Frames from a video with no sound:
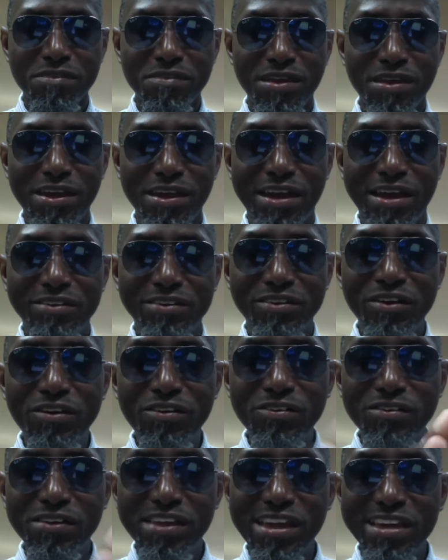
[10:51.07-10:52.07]
And now,
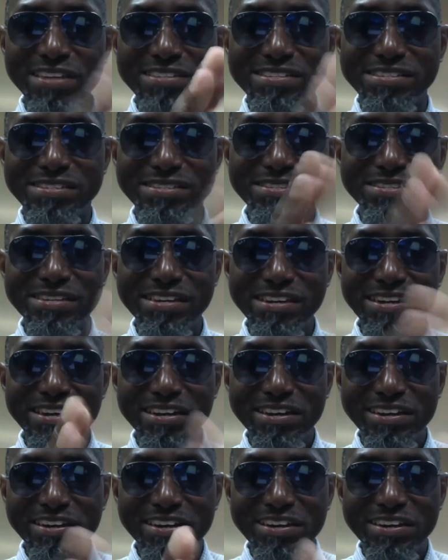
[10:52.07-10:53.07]

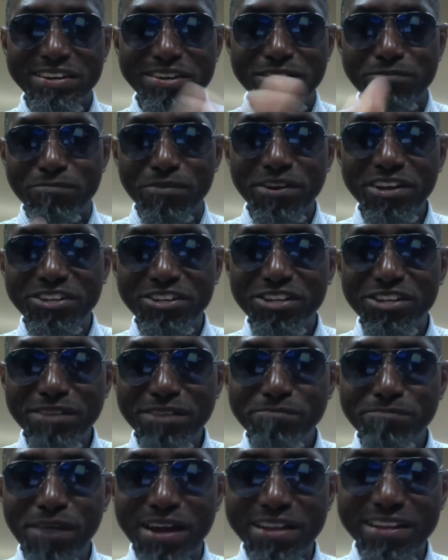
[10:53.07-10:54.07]
yes, the prediction
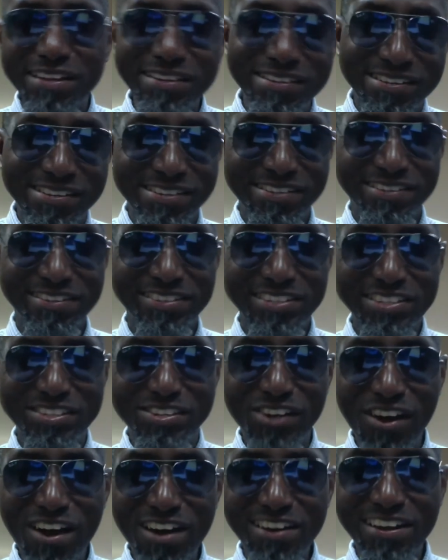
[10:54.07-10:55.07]
battle.
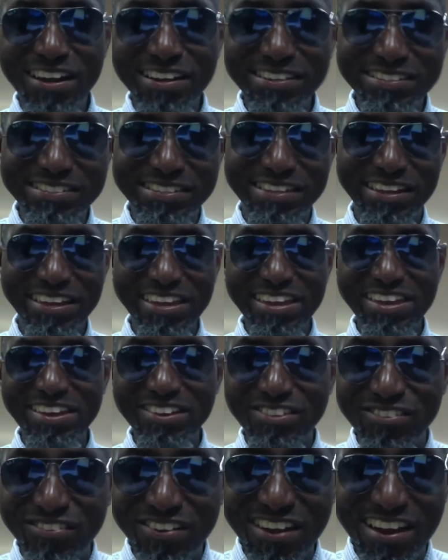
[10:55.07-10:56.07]
Jordon,
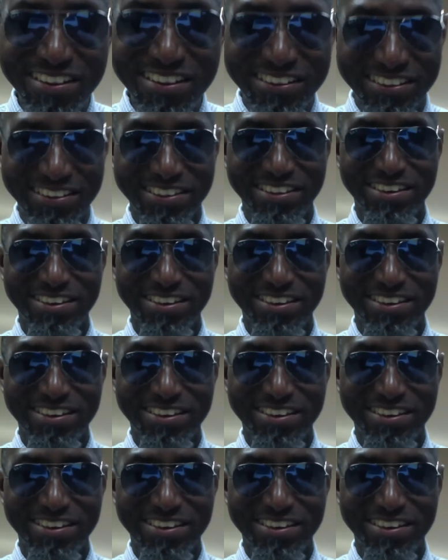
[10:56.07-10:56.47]
Adrian.